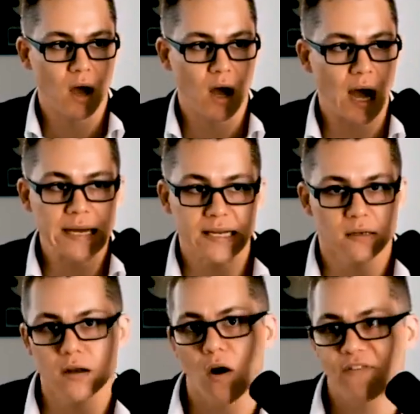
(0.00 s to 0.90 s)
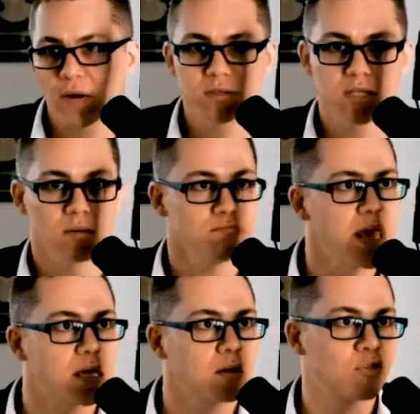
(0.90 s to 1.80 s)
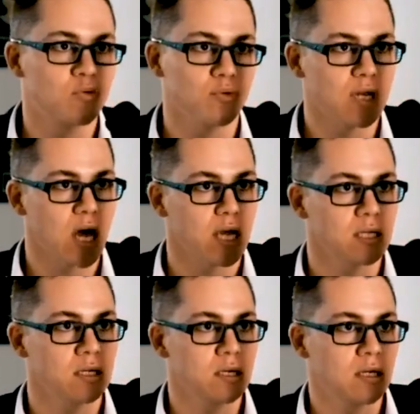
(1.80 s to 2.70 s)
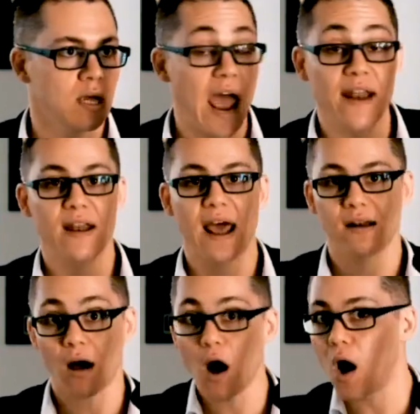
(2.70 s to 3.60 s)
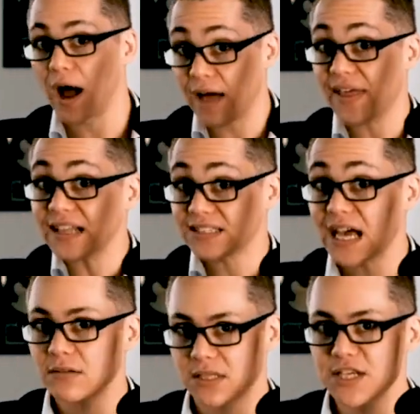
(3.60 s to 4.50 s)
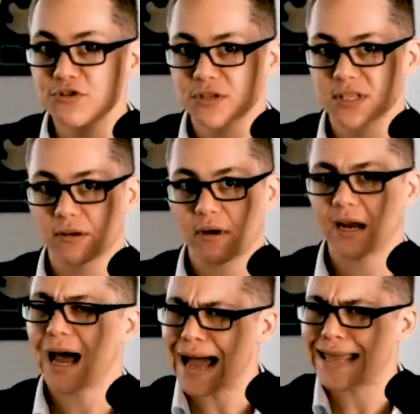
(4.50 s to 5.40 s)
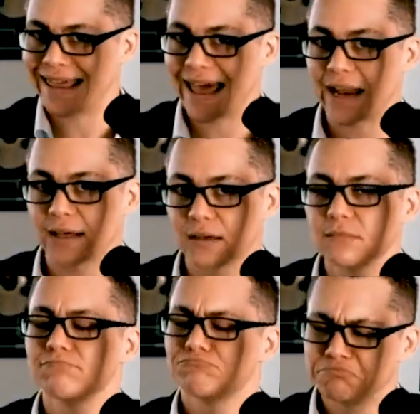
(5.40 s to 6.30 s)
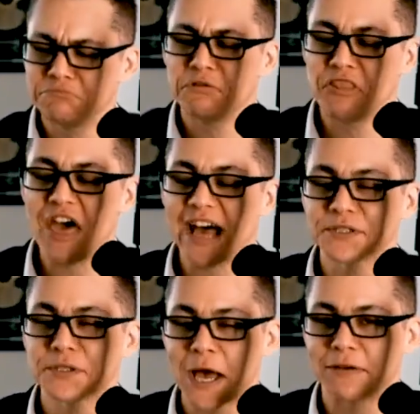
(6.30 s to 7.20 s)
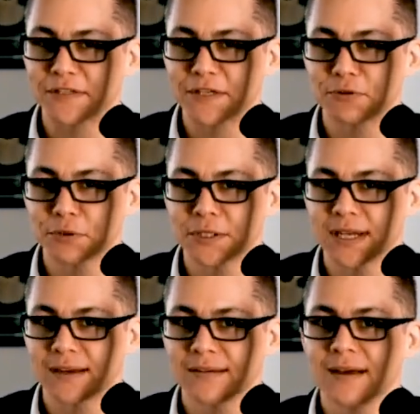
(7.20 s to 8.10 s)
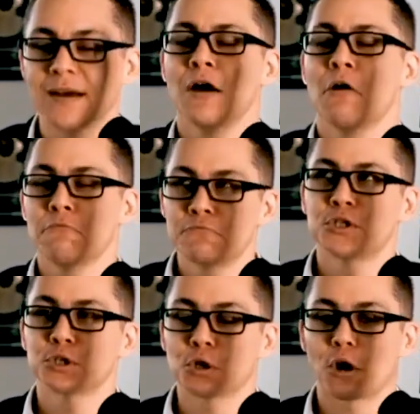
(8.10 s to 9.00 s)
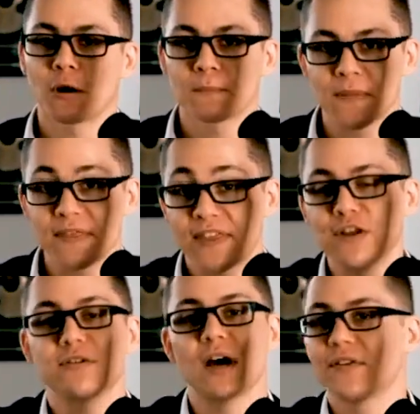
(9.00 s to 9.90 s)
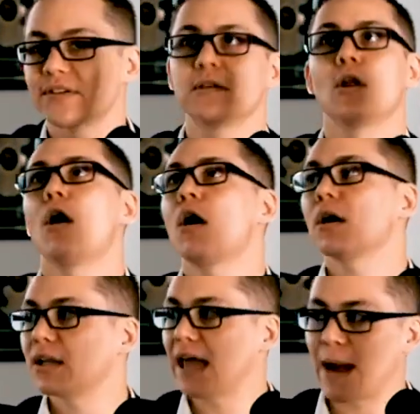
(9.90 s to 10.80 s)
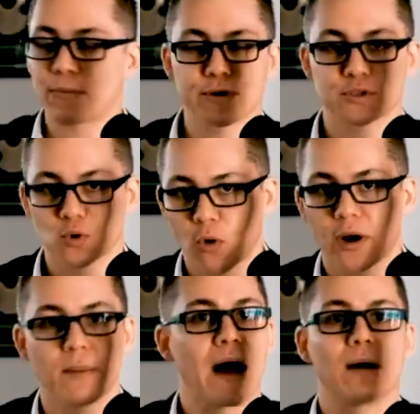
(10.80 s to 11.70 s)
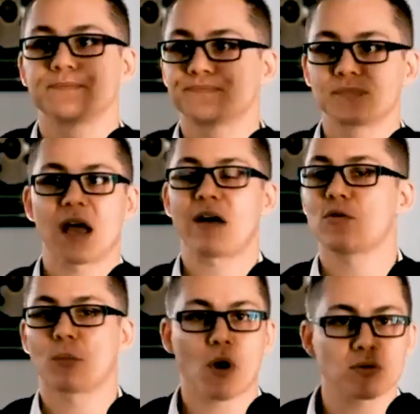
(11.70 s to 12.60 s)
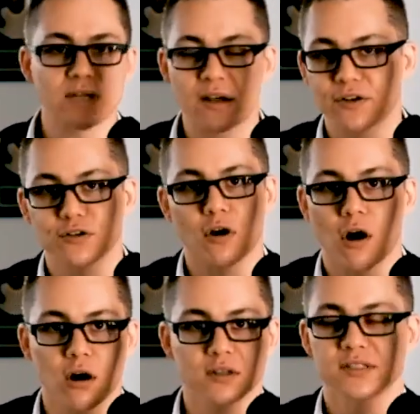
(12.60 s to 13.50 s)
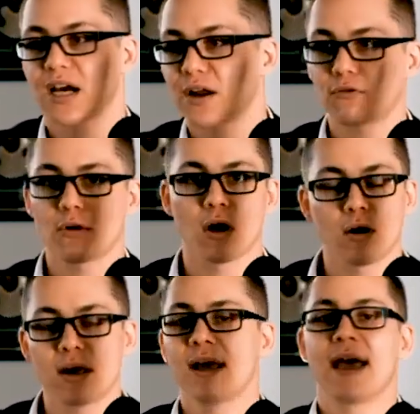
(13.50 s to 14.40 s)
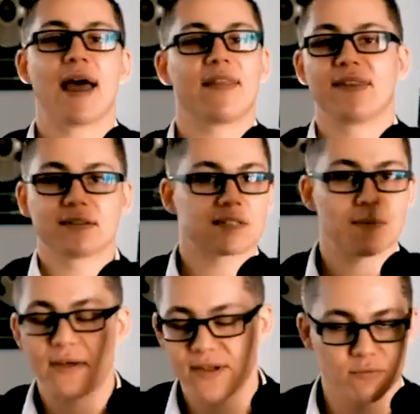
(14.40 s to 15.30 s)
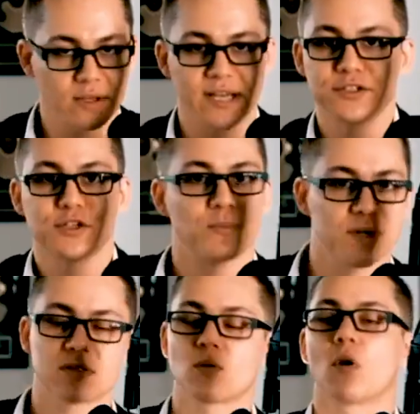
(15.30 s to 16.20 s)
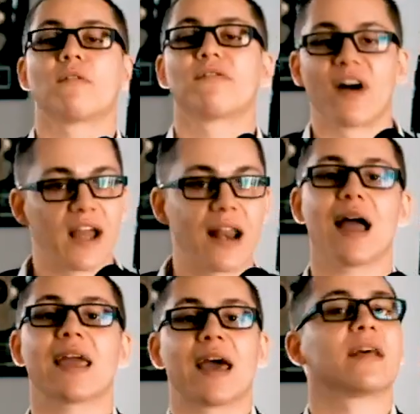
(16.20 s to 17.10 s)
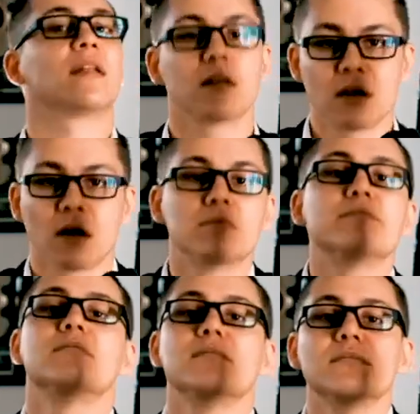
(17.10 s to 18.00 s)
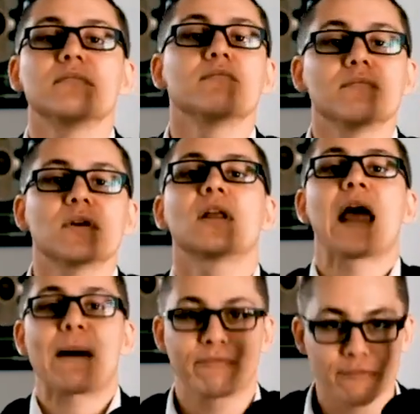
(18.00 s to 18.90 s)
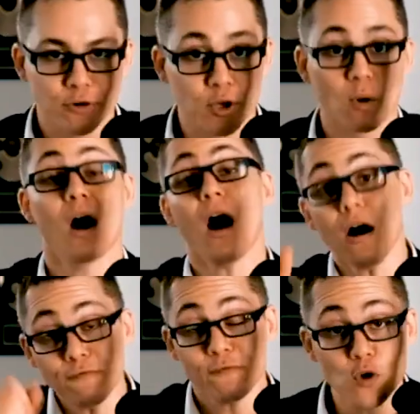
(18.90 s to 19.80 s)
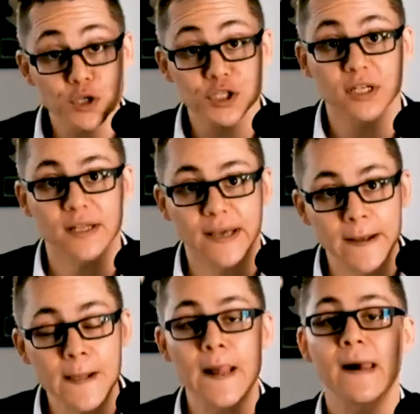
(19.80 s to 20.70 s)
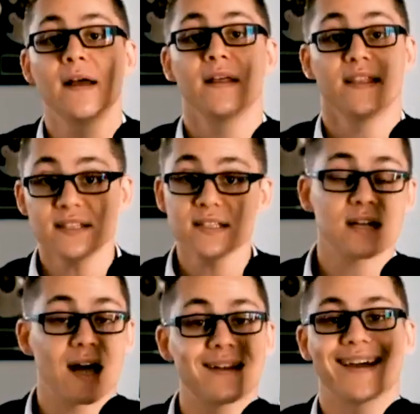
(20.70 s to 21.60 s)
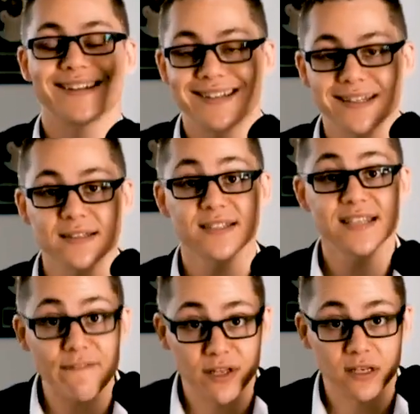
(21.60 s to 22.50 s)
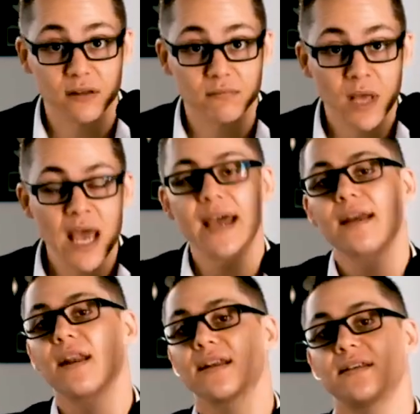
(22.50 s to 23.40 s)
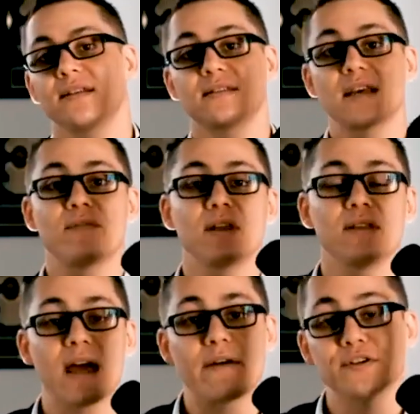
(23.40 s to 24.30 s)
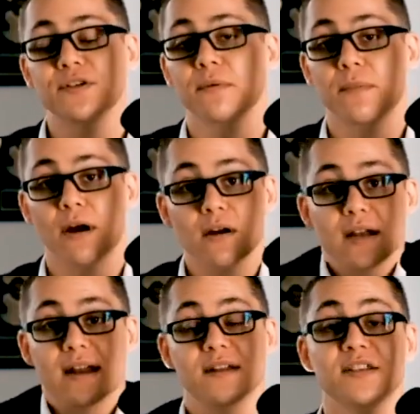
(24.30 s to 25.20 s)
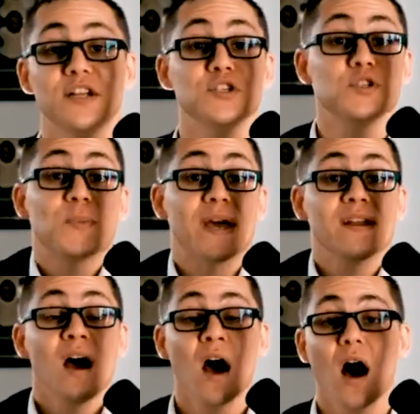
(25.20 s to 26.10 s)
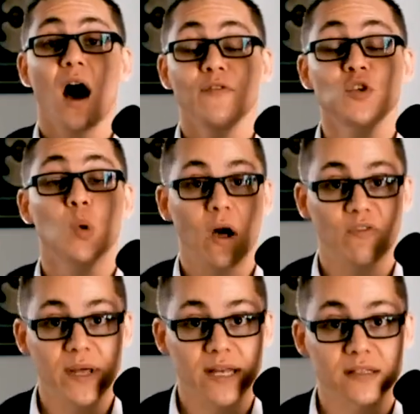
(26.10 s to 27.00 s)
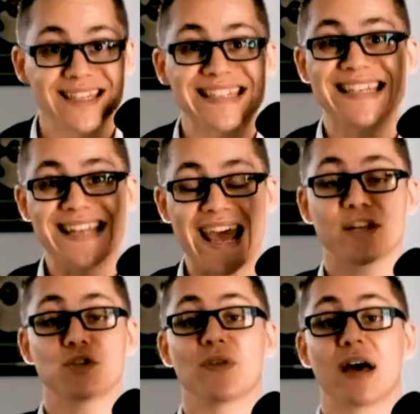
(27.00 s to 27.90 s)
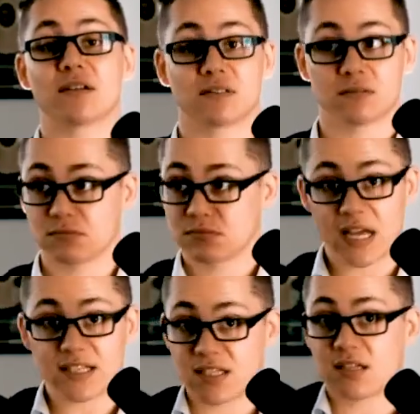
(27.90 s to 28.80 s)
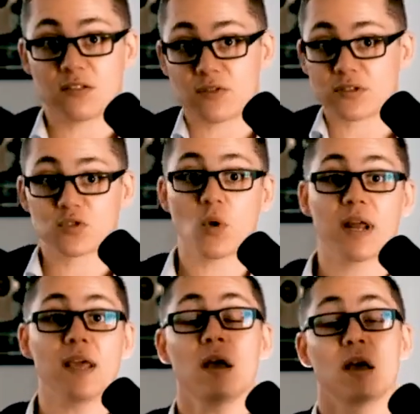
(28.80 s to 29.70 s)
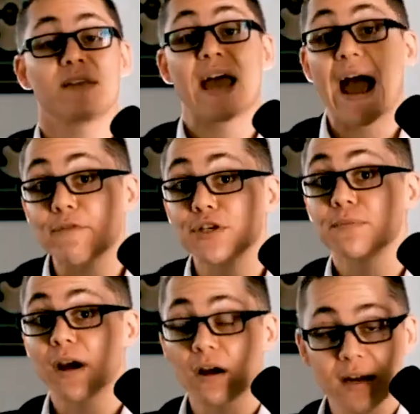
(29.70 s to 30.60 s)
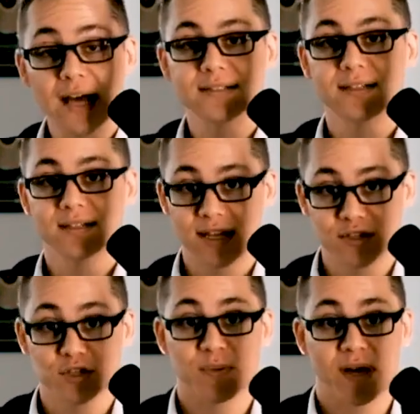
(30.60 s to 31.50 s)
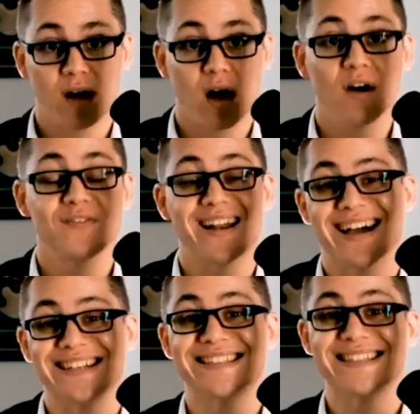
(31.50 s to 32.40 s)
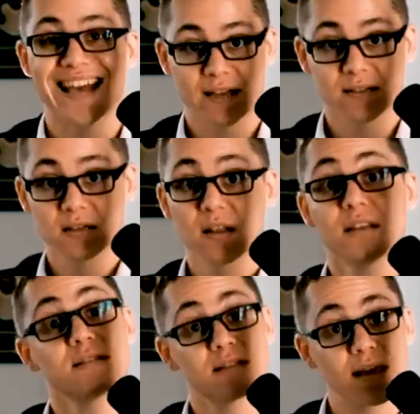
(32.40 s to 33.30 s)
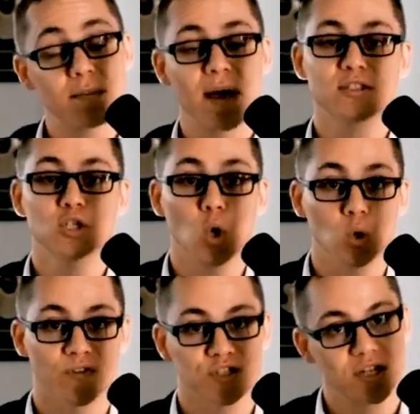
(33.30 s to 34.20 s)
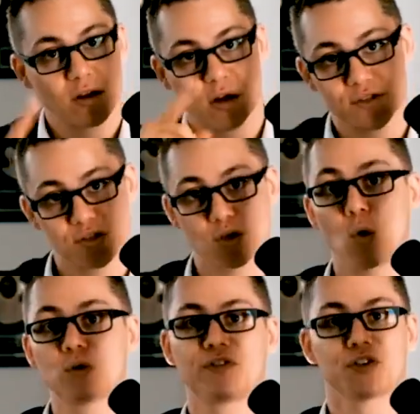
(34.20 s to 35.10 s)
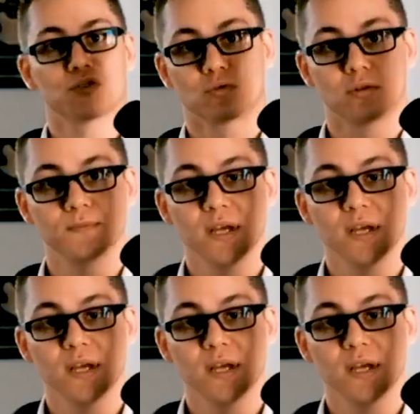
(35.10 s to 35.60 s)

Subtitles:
I didn't know if I was going to make it through the night. And that sounds interesting, right? I get it. That sounds interesting. Sure. Then you tell this long, elaborate story about how you were broke down in your car on the side of the road, and then somehow that relates to your business. Fine, I get it. Clap for you. Unfortunately, this is not 1970. In 1970, the average American had an attention span of 12 minutes. Today, in 2019, 2020, the average American has an attention span of 9 seconds. The same as a goldfish. I call this the goldfish rule.